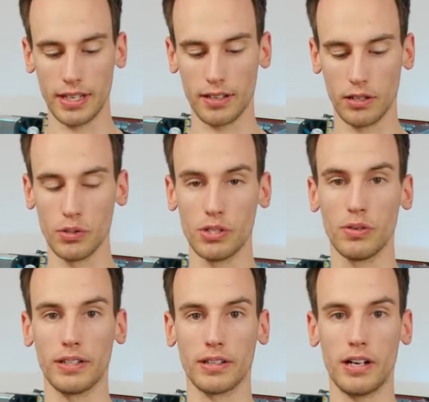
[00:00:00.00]
take a closer
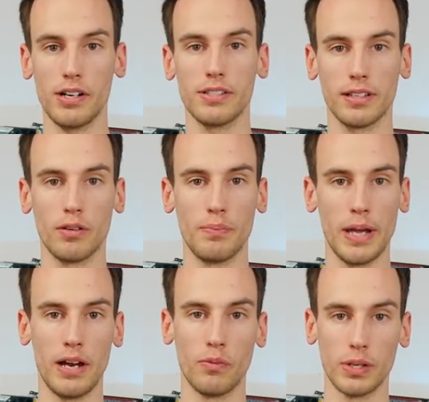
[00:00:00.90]
look at the cards and
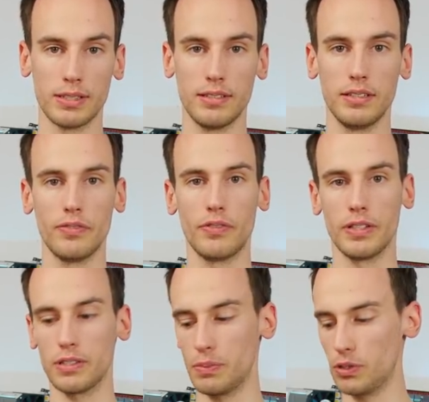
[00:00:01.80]
compare what's the
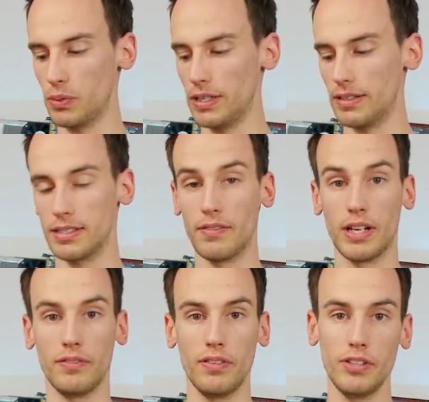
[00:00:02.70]
difference between the
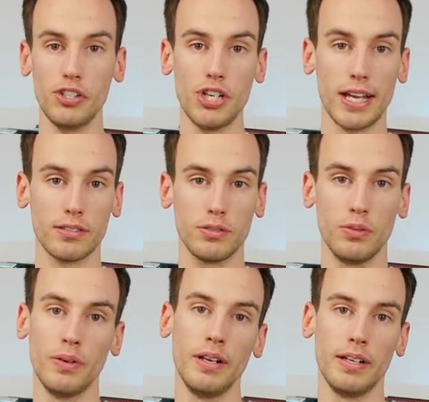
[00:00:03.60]
7950
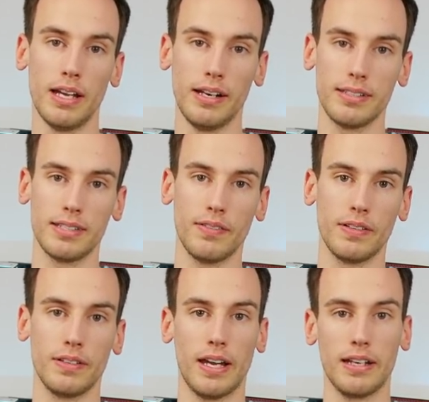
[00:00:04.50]
GX2 and the
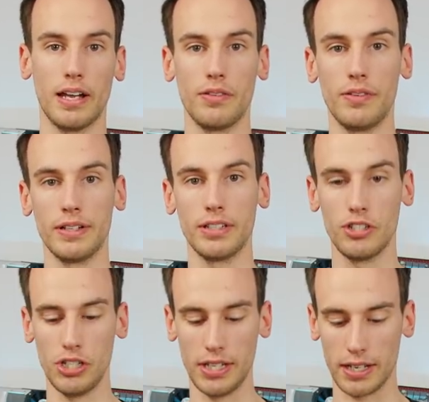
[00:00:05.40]
7900
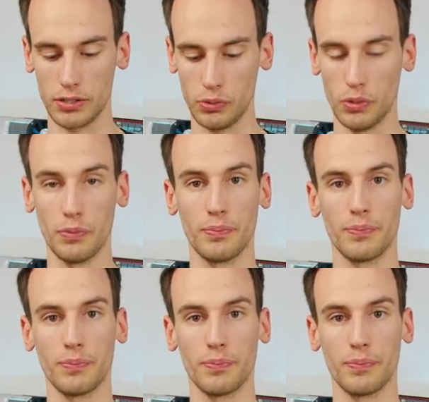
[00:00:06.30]
GTX Duo.